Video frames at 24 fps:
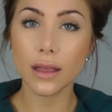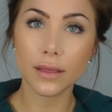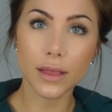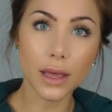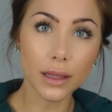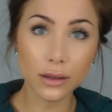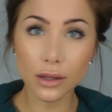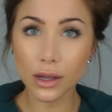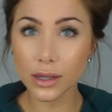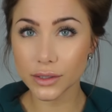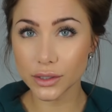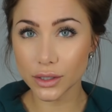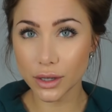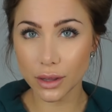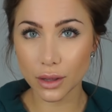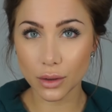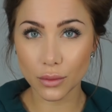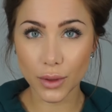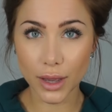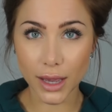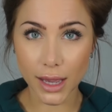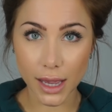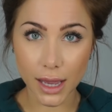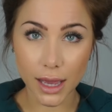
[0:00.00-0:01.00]
Then lost all the
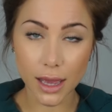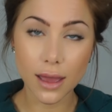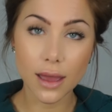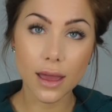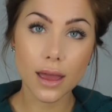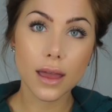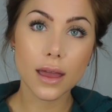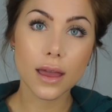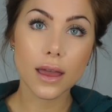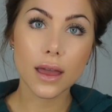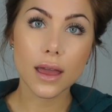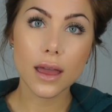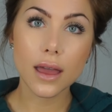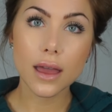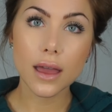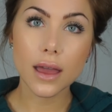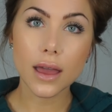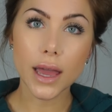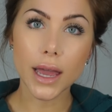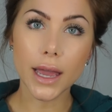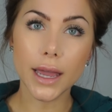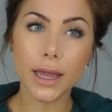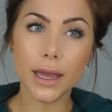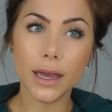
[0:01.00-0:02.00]
weight,
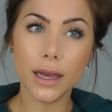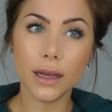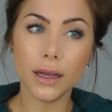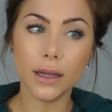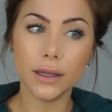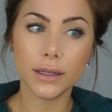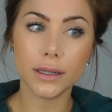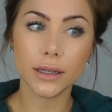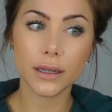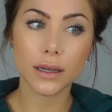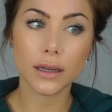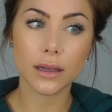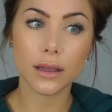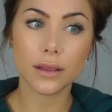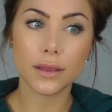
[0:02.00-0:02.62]
and